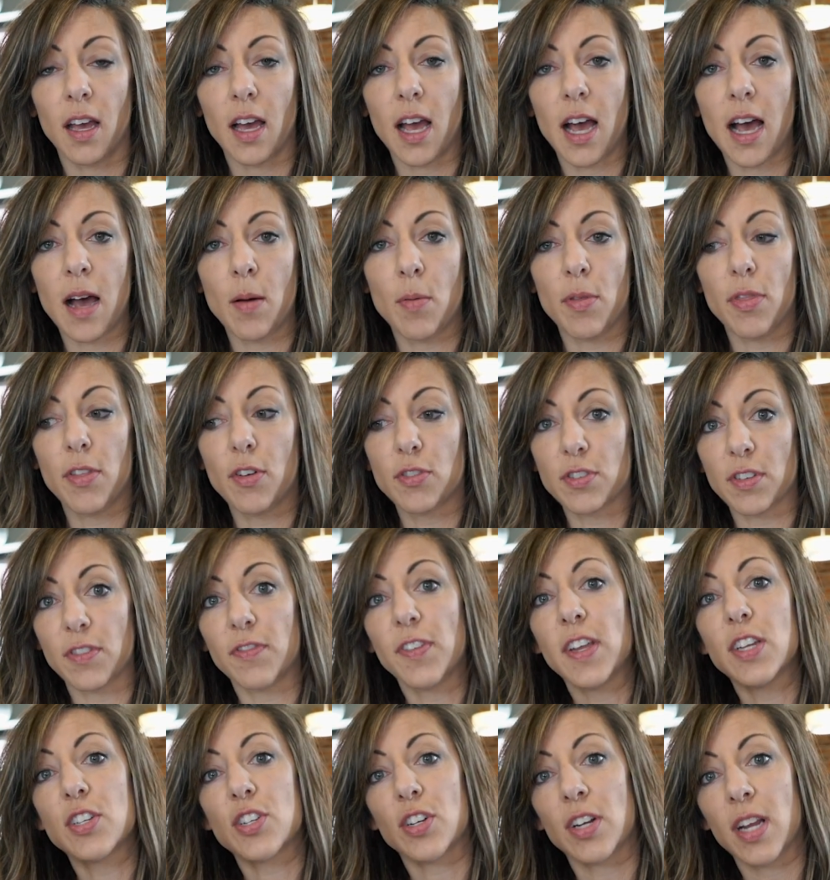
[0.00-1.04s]
Um, there's a
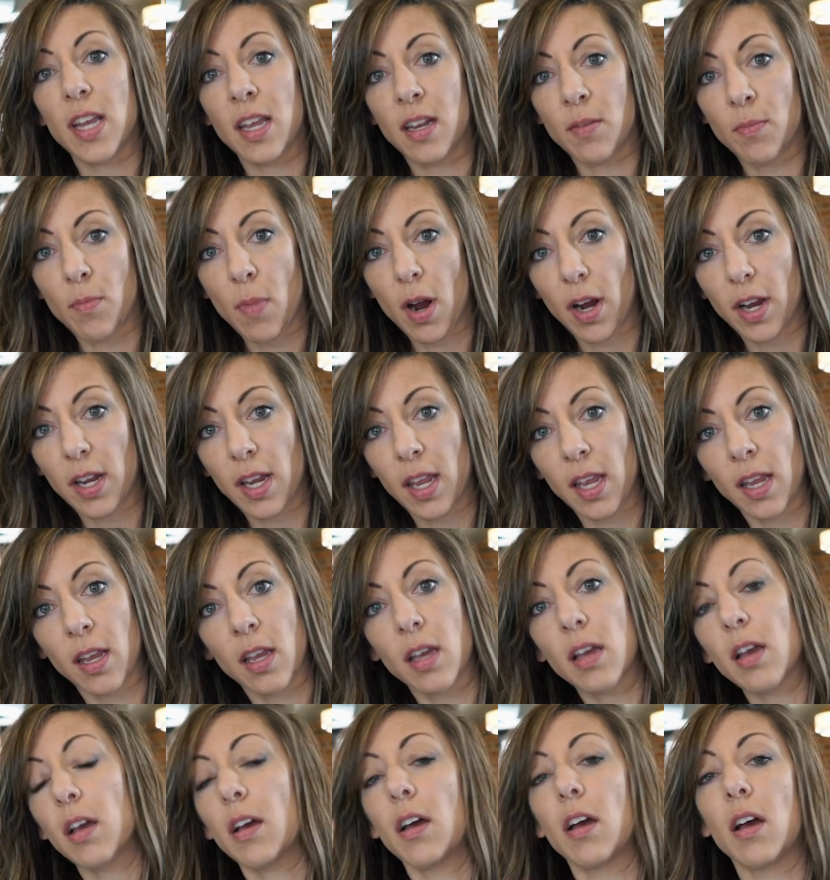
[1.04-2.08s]
feature in
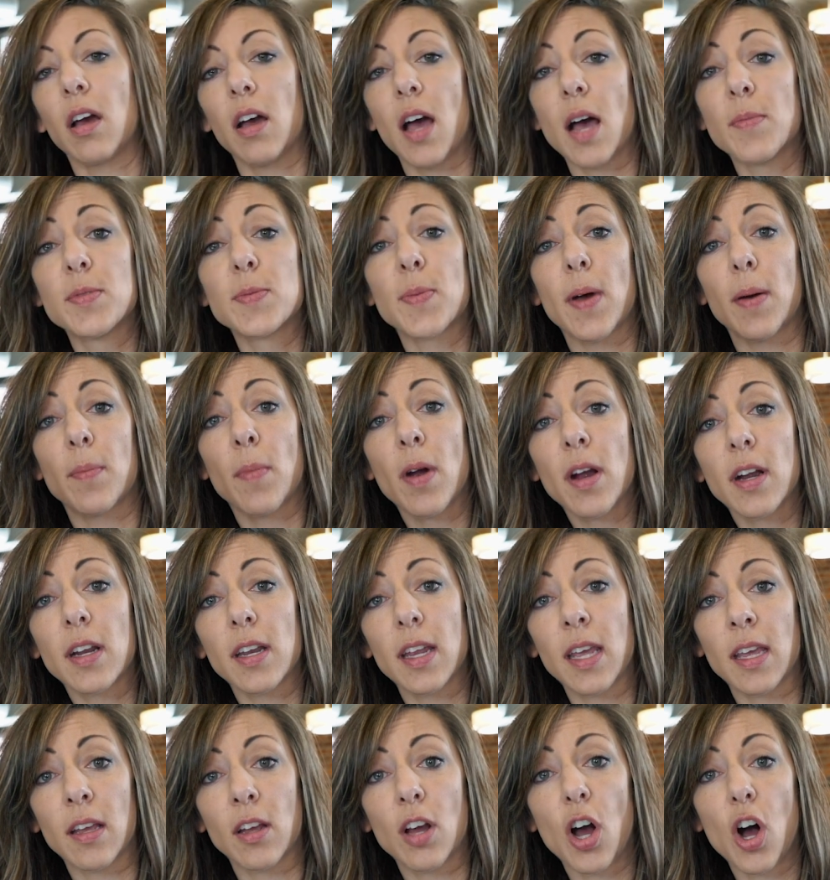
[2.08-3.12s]
marketing, uh, HubSpot
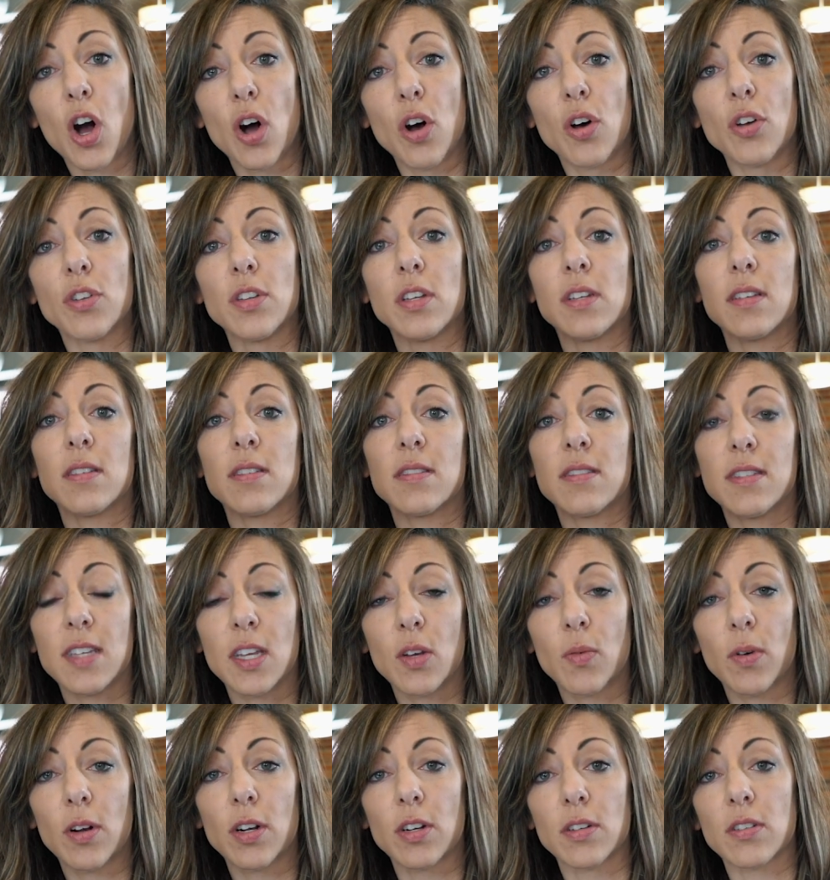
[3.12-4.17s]
marketing called
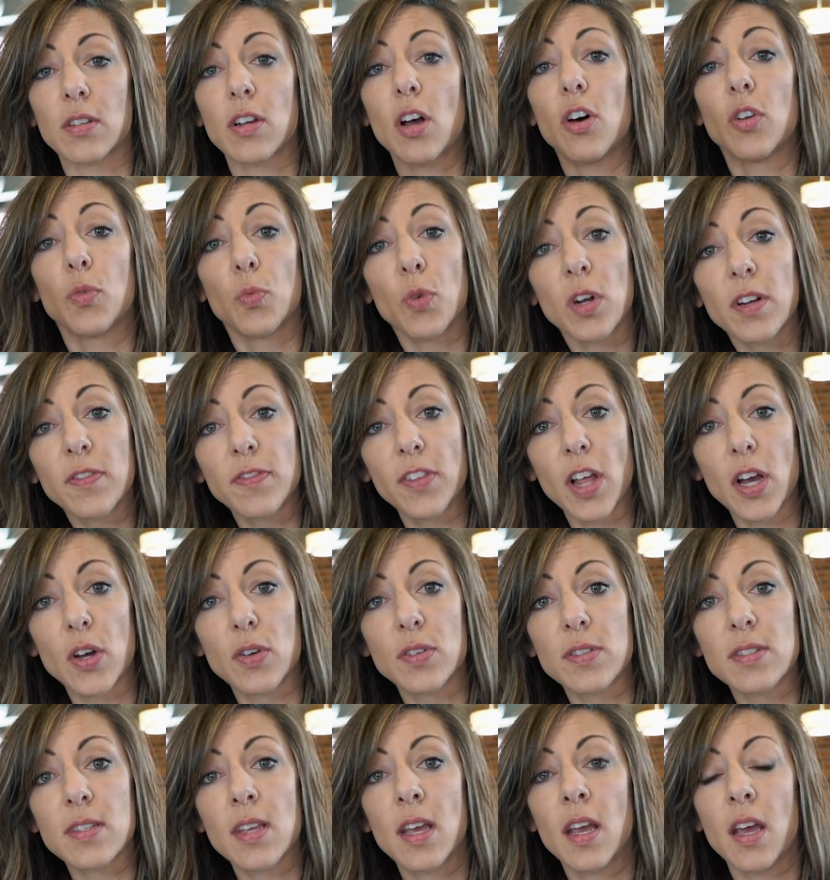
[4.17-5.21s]
sequ- or called
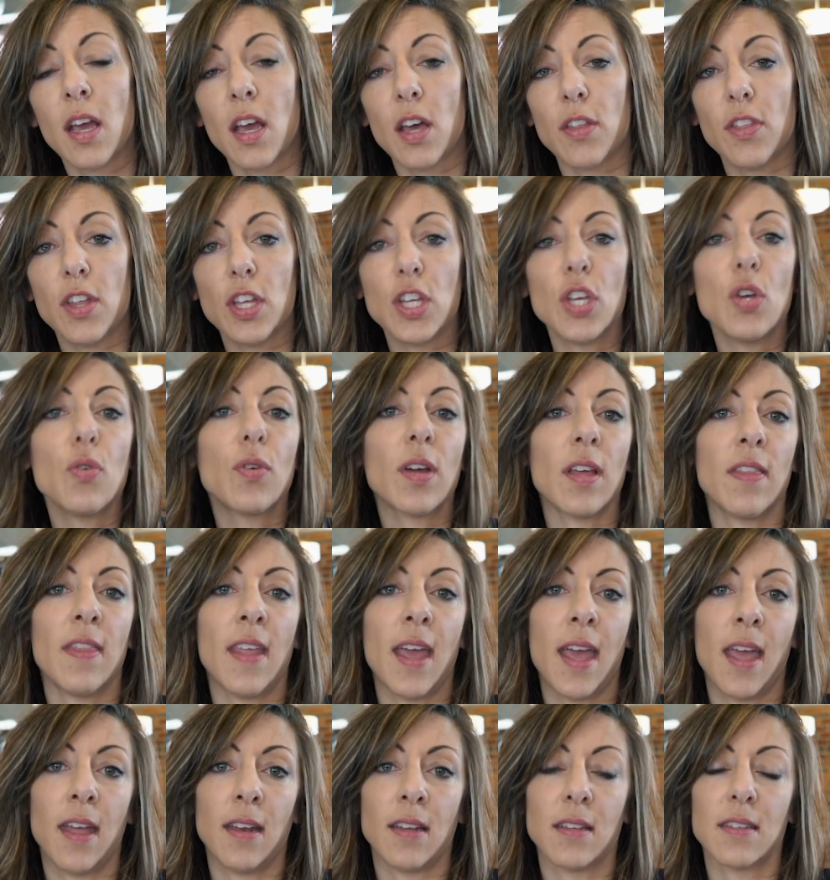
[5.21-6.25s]
workflows that you can
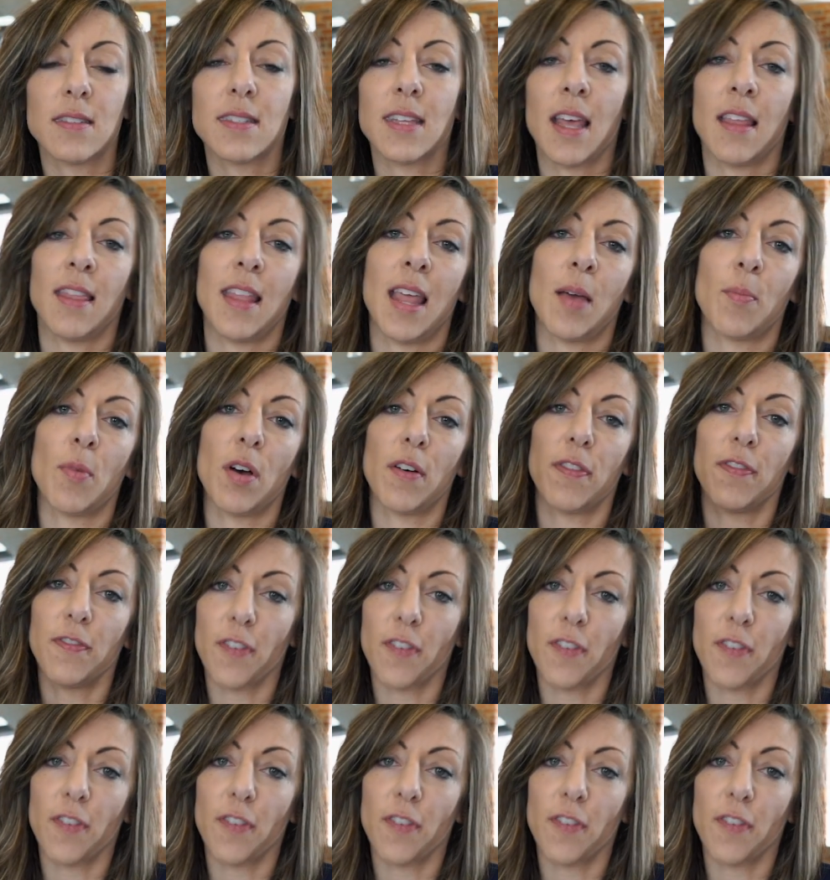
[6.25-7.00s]
then send them a